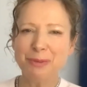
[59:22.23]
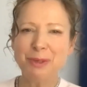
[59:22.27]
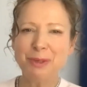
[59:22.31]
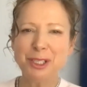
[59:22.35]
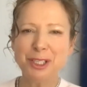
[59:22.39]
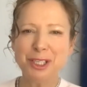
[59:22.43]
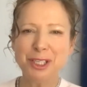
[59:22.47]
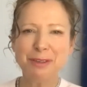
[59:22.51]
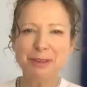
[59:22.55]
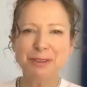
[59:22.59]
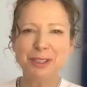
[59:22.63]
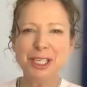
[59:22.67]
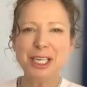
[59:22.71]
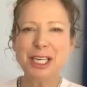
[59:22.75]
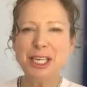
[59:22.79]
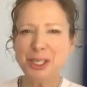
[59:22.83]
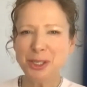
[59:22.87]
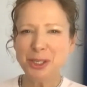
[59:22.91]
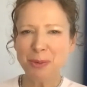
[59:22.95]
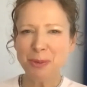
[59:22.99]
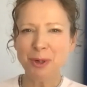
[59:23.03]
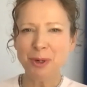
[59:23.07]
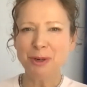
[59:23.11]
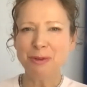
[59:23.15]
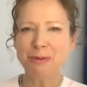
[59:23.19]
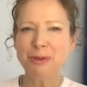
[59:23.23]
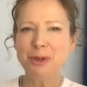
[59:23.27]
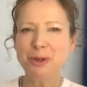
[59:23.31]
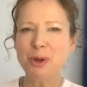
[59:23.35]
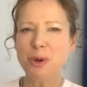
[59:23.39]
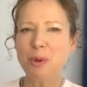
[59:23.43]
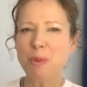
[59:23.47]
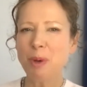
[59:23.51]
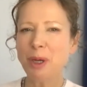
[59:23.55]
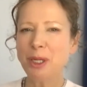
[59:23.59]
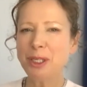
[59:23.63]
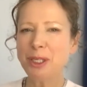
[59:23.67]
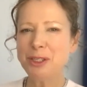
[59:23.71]
which gives each one of you
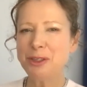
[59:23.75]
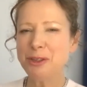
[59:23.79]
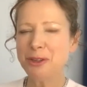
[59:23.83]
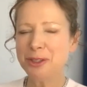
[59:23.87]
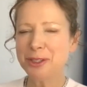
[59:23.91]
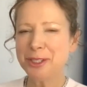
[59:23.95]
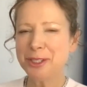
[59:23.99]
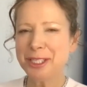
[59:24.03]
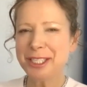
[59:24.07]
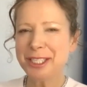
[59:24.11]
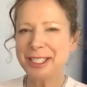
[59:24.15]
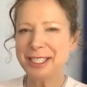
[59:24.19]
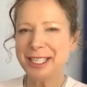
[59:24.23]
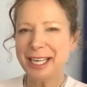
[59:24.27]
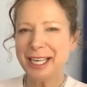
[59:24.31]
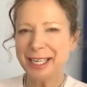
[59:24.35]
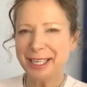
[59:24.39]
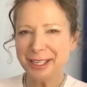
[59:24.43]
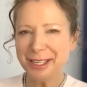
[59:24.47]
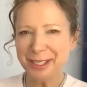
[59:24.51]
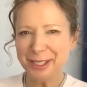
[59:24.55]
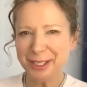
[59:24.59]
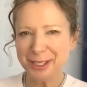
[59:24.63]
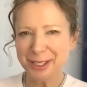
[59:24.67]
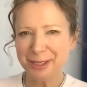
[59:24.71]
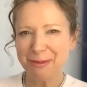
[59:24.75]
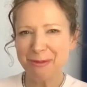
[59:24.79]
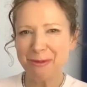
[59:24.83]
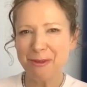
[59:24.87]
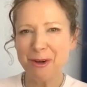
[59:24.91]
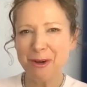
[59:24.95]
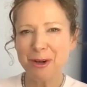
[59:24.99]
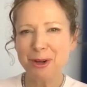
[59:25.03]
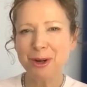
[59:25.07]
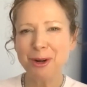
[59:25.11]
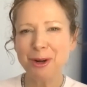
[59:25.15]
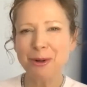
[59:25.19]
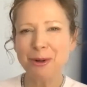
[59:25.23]
about 30 seconds
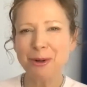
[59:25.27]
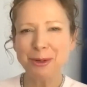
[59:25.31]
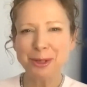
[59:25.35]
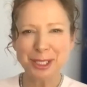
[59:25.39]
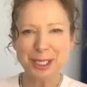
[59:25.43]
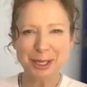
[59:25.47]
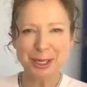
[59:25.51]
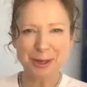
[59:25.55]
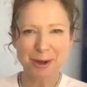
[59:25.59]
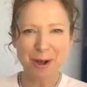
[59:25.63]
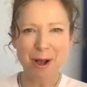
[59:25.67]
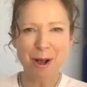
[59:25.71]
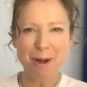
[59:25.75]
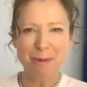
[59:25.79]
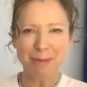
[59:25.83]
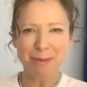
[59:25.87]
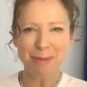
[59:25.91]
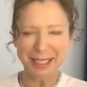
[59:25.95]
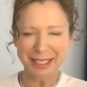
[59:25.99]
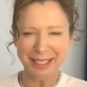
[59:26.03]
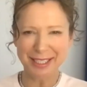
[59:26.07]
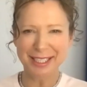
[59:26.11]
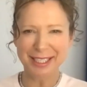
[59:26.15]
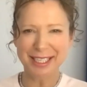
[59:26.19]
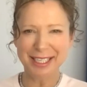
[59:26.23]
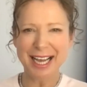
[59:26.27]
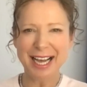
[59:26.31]
for closing comments.